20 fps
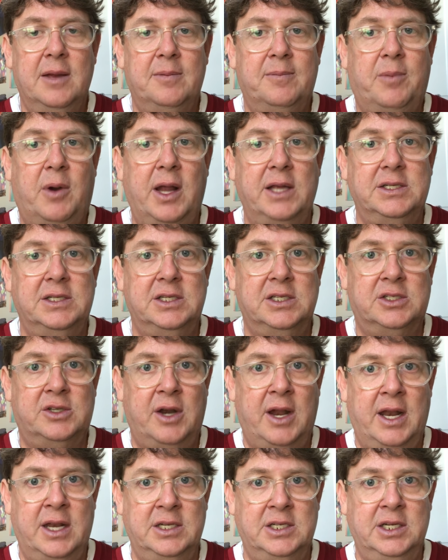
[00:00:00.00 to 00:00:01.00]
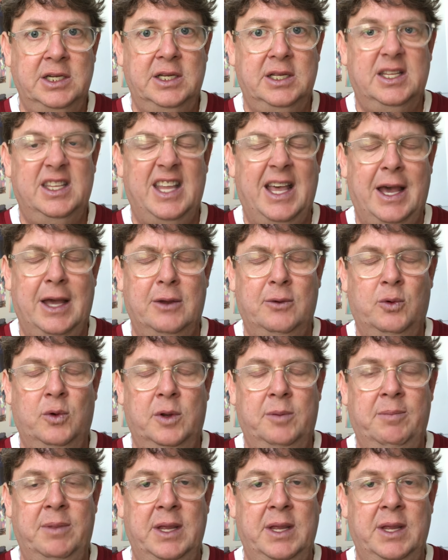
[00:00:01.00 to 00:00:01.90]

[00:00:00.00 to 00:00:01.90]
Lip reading: pricing strategy. That would